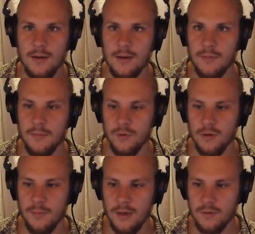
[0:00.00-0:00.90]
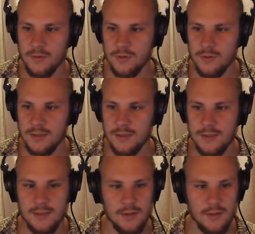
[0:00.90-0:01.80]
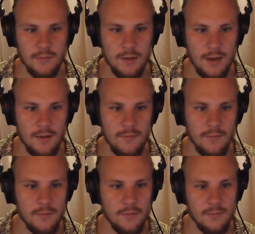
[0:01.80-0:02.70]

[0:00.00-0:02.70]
a little bit more in the background. So this is the sound that we have.